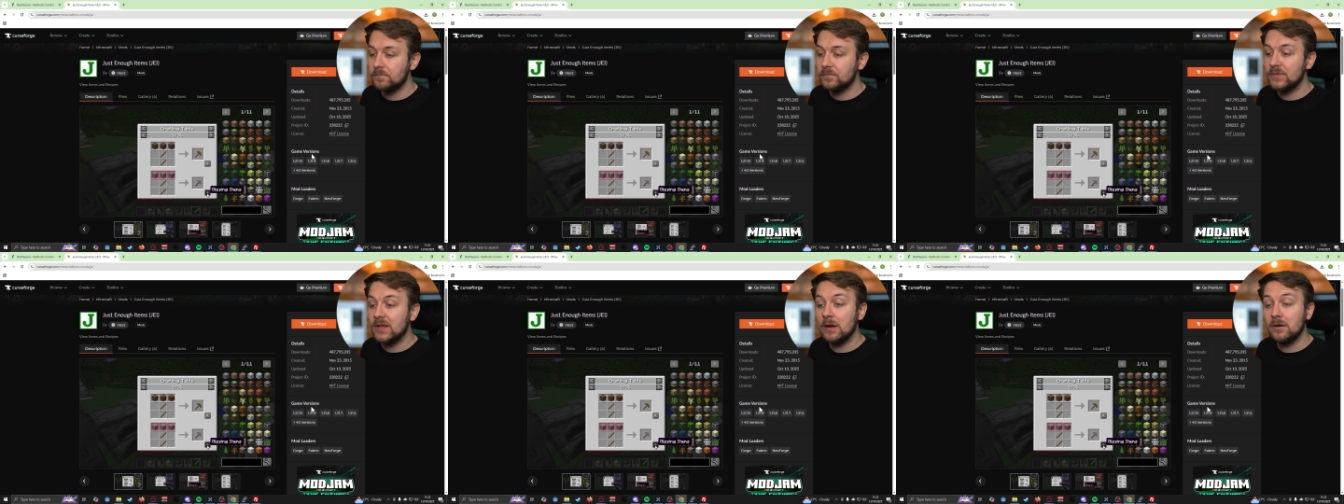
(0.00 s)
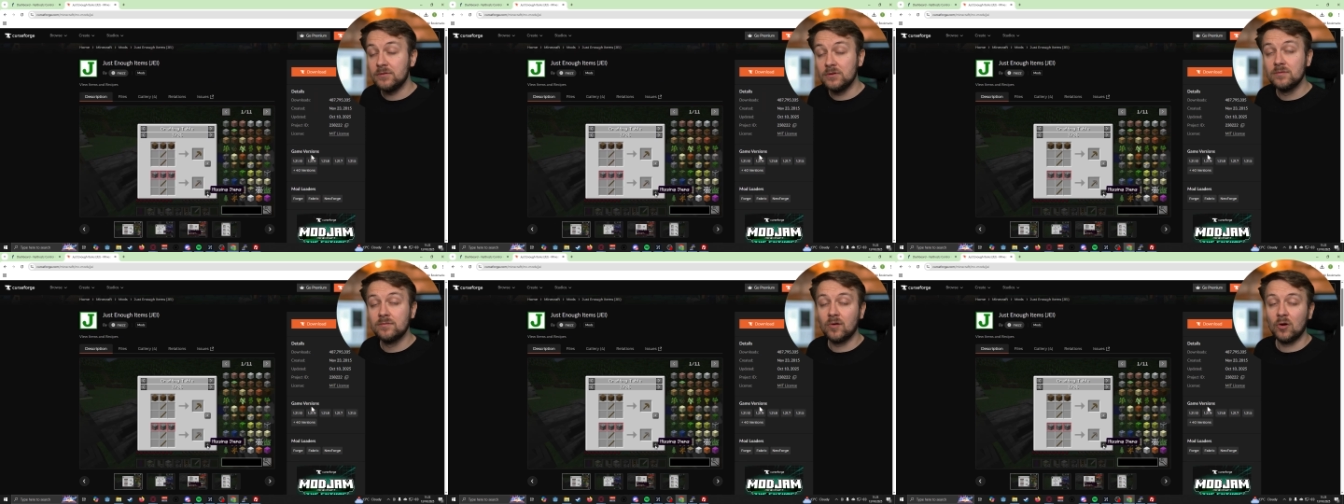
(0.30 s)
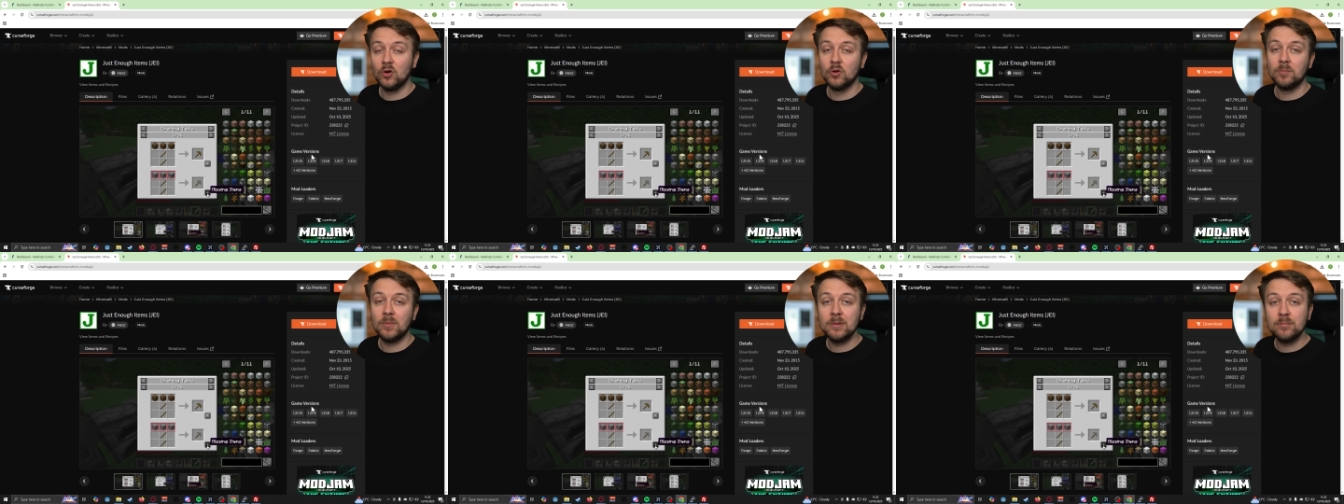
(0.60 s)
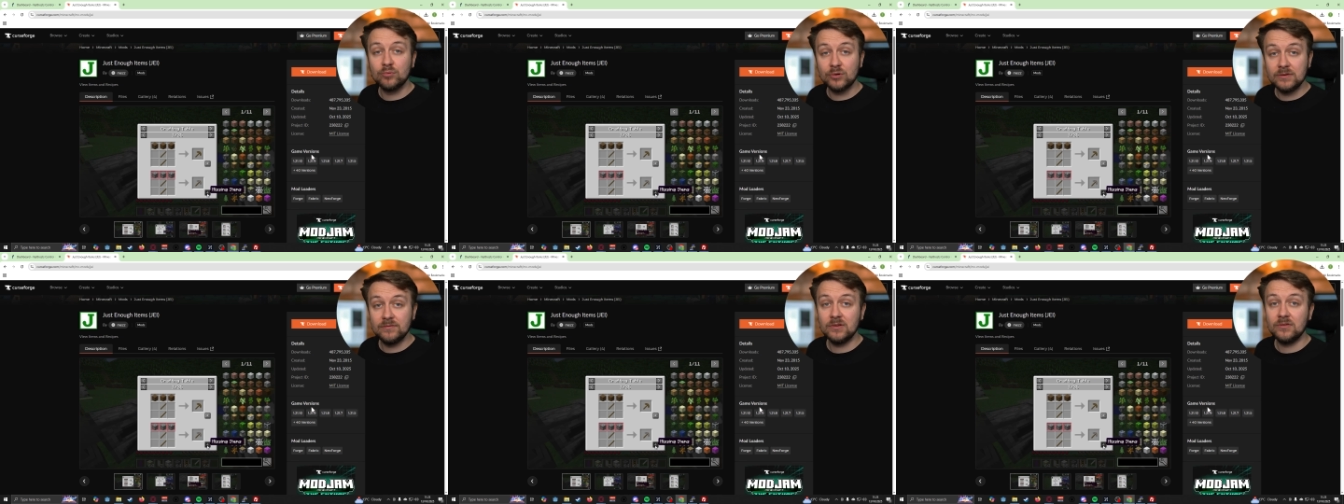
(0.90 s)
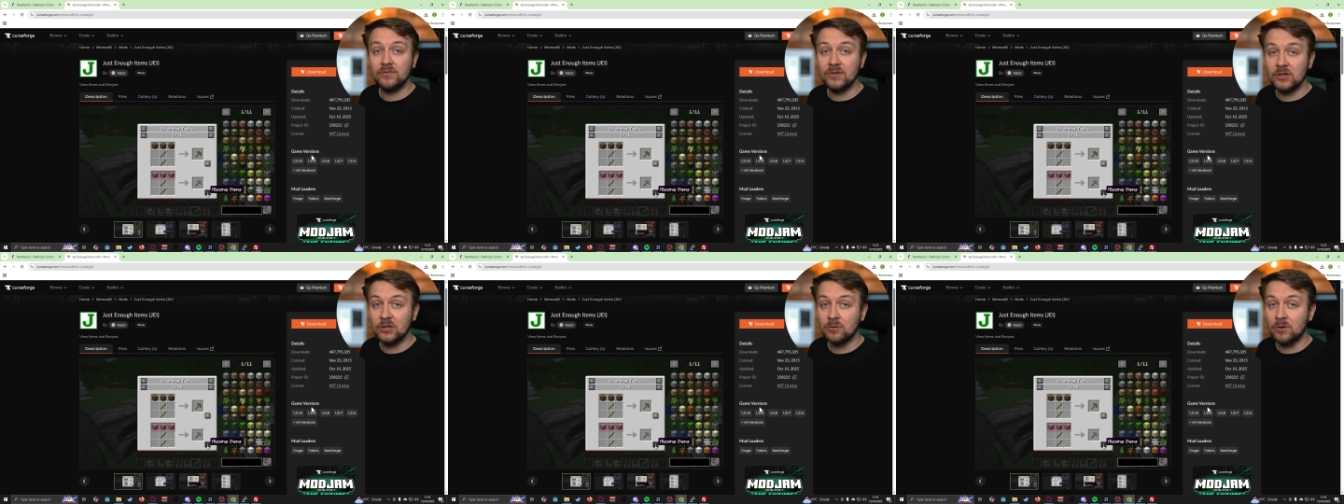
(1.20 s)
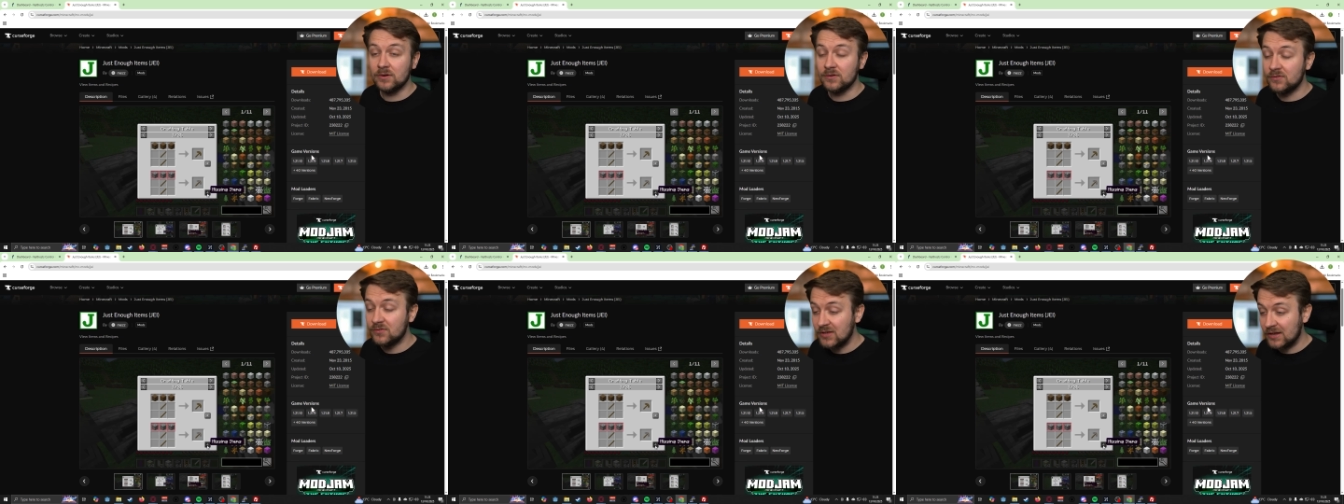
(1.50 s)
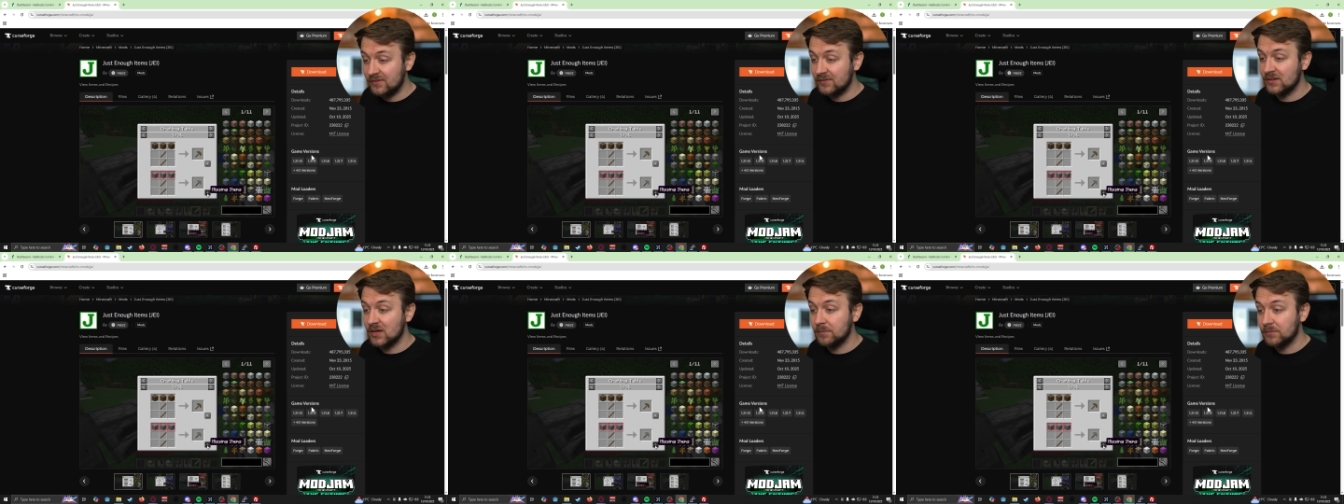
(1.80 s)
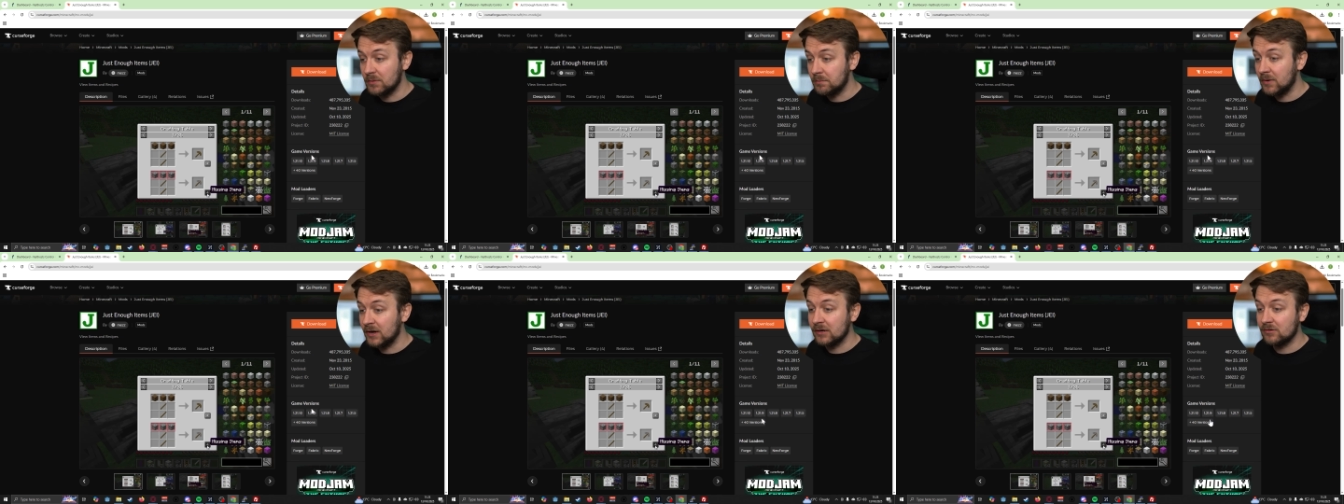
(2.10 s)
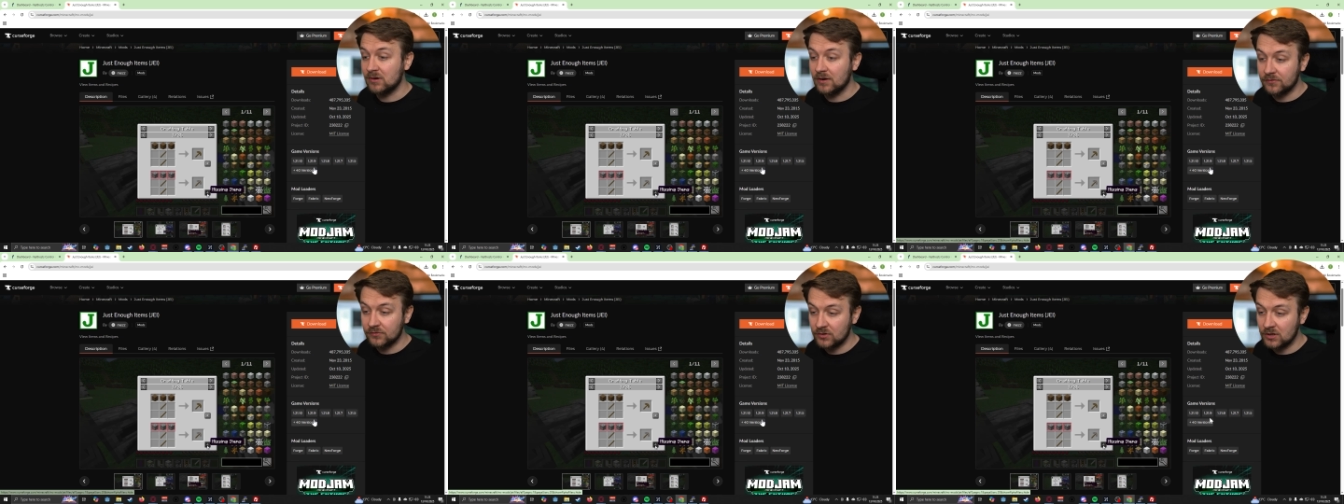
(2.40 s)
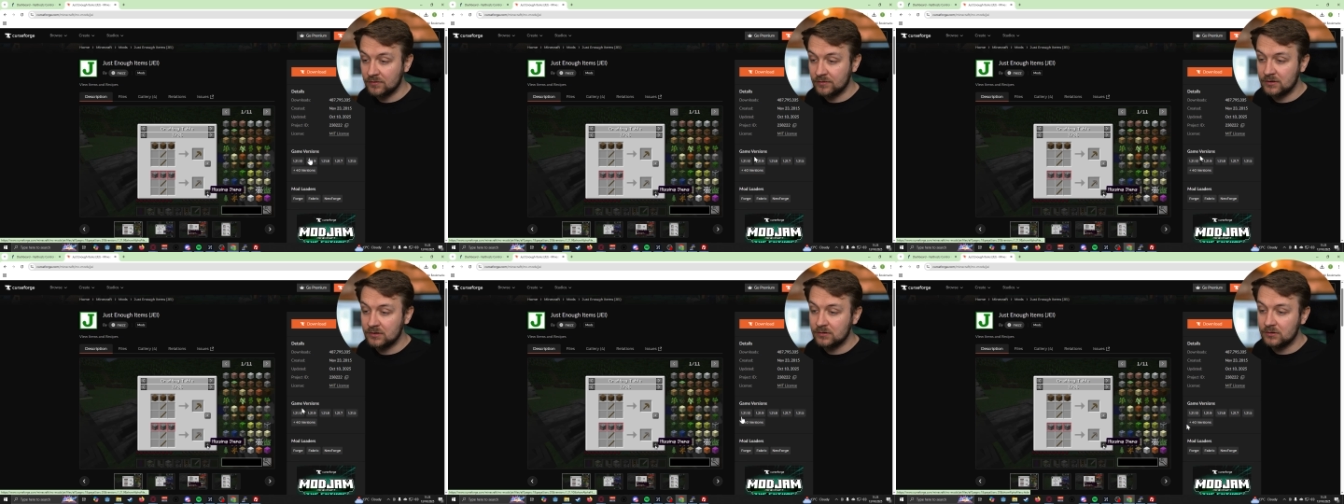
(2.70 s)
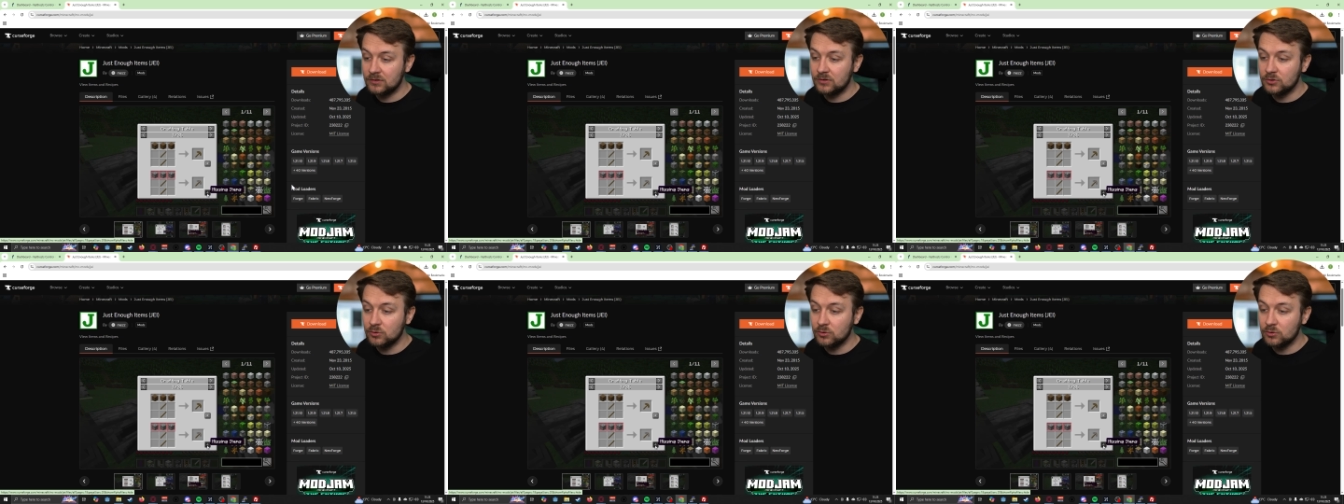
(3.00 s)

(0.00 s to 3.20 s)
Now, if you followed my previous video on setting up the Minecraft server,